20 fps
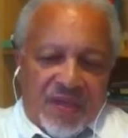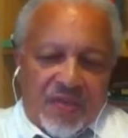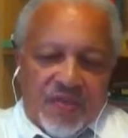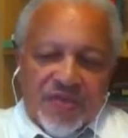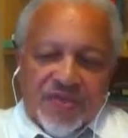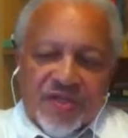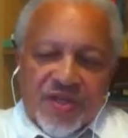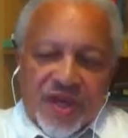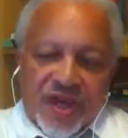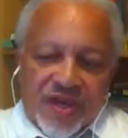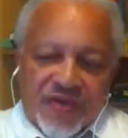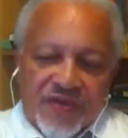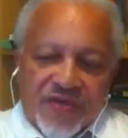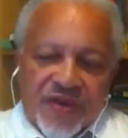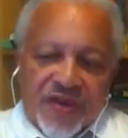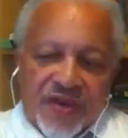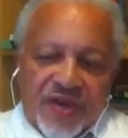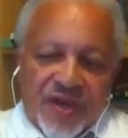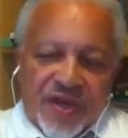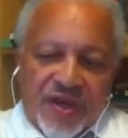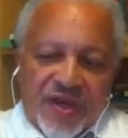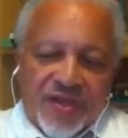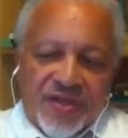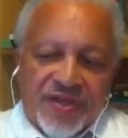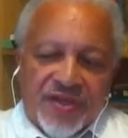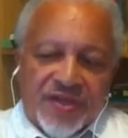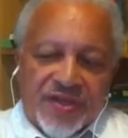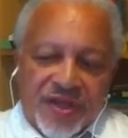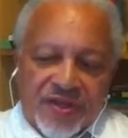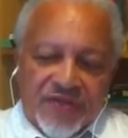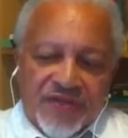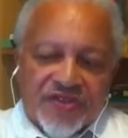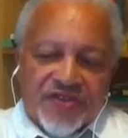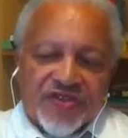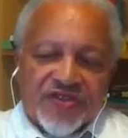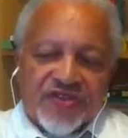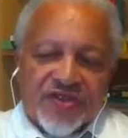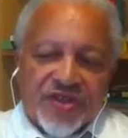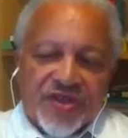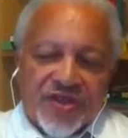It was having a
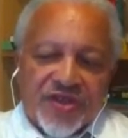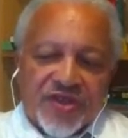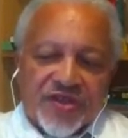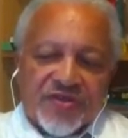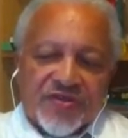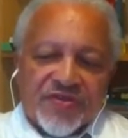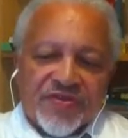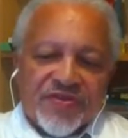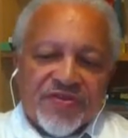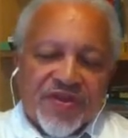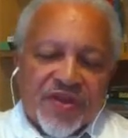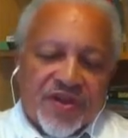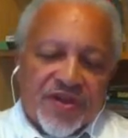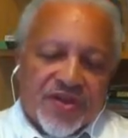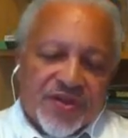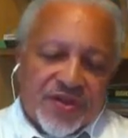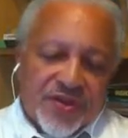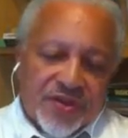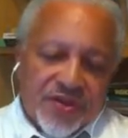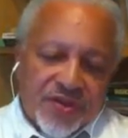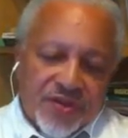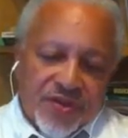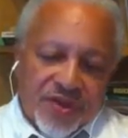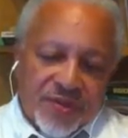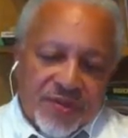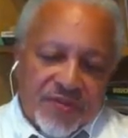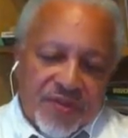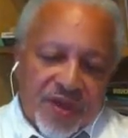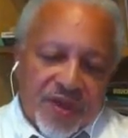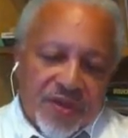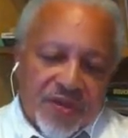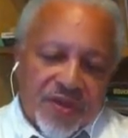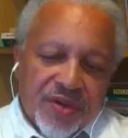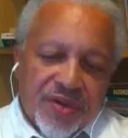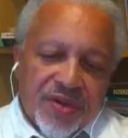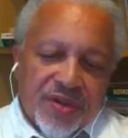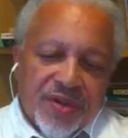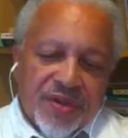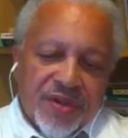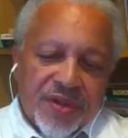devastating effect on the
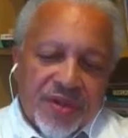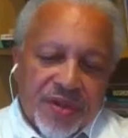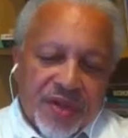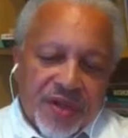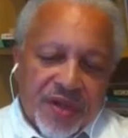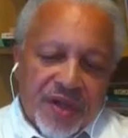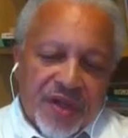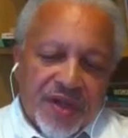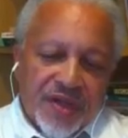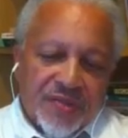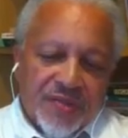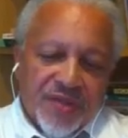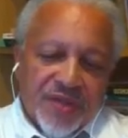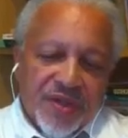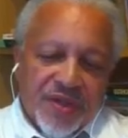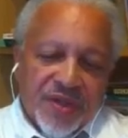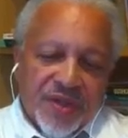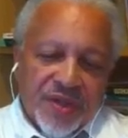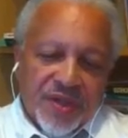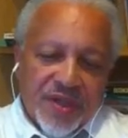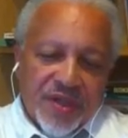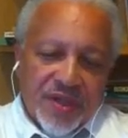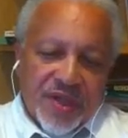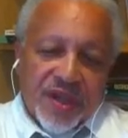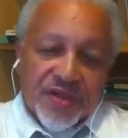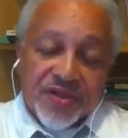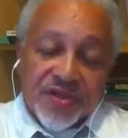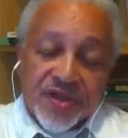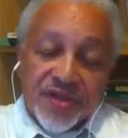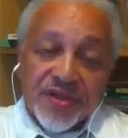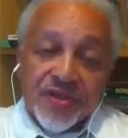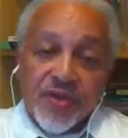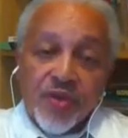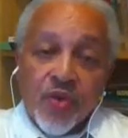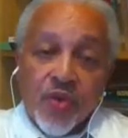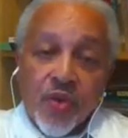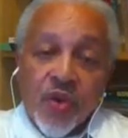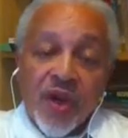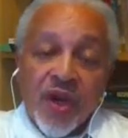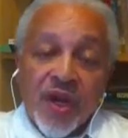American economy, and I'll tell you
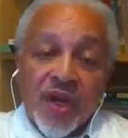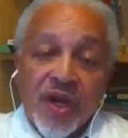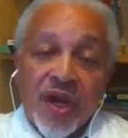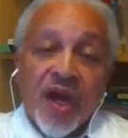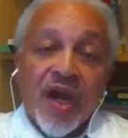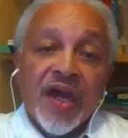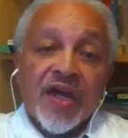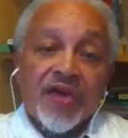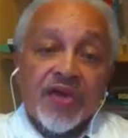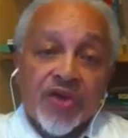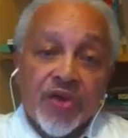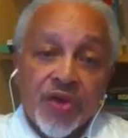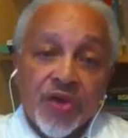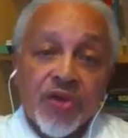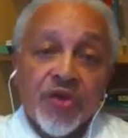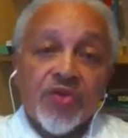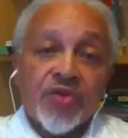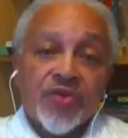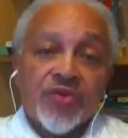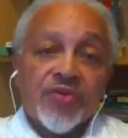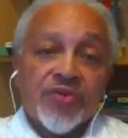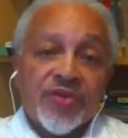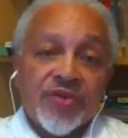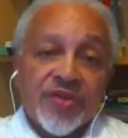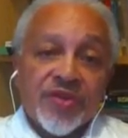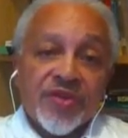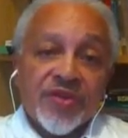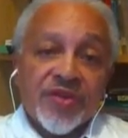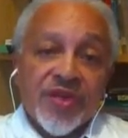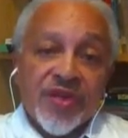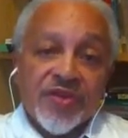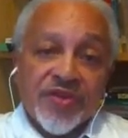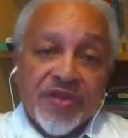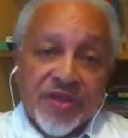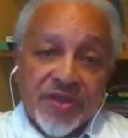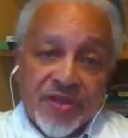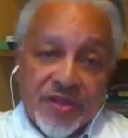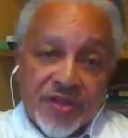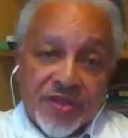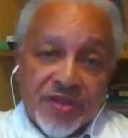why I know that
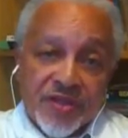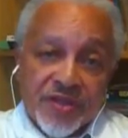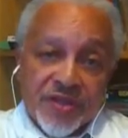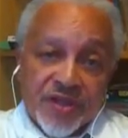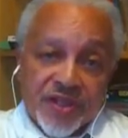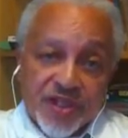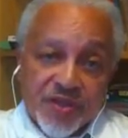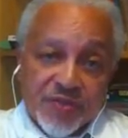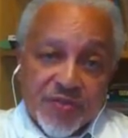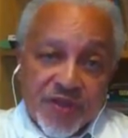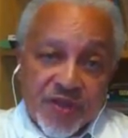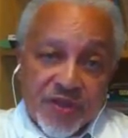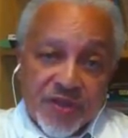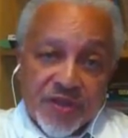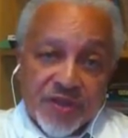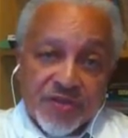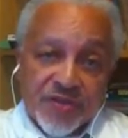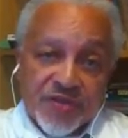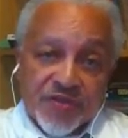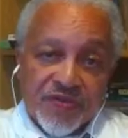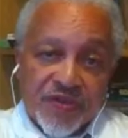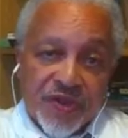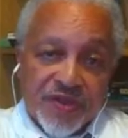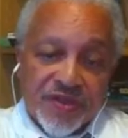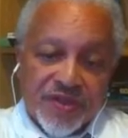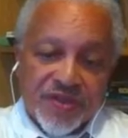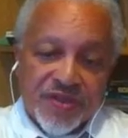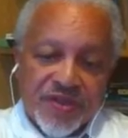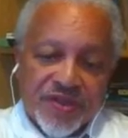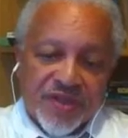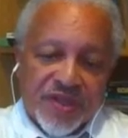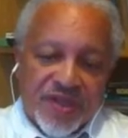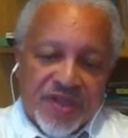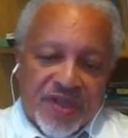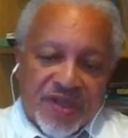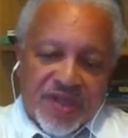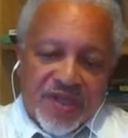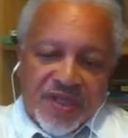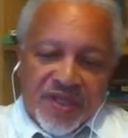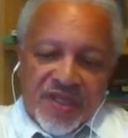they didn't expend those funds. Mm-hmm.
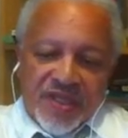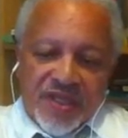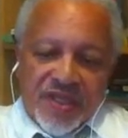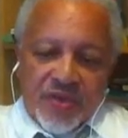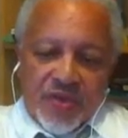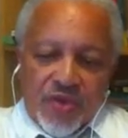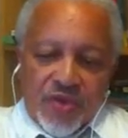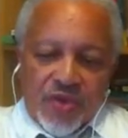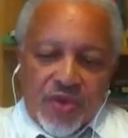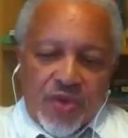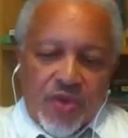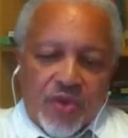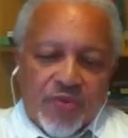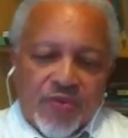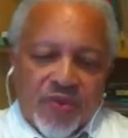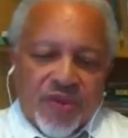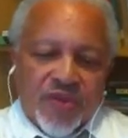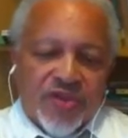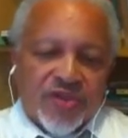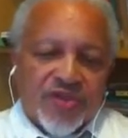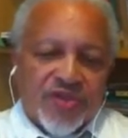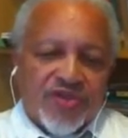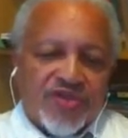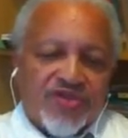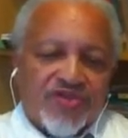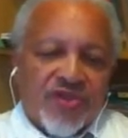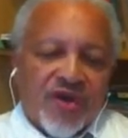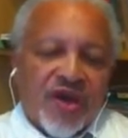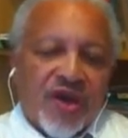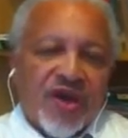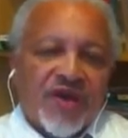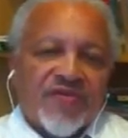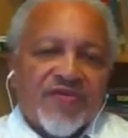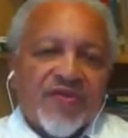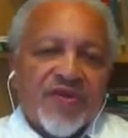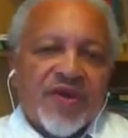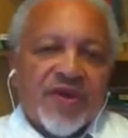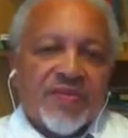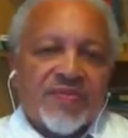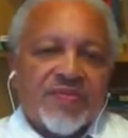They were hoping to
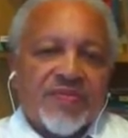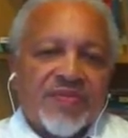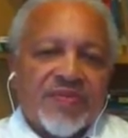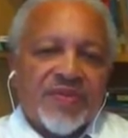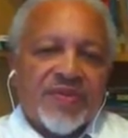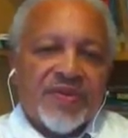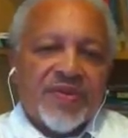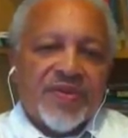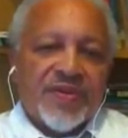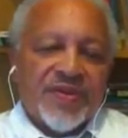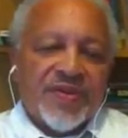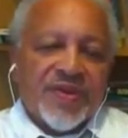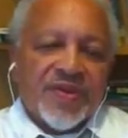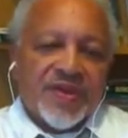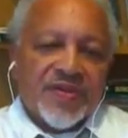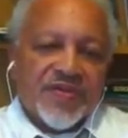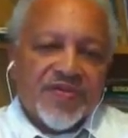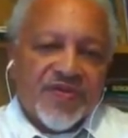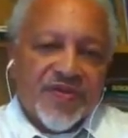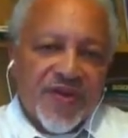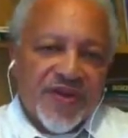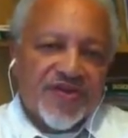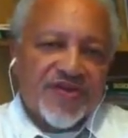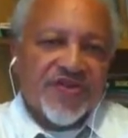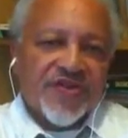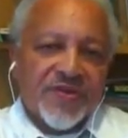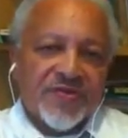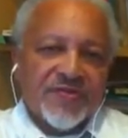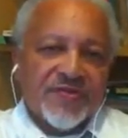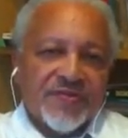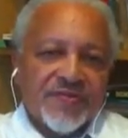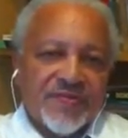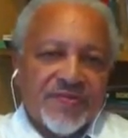drive up inflation.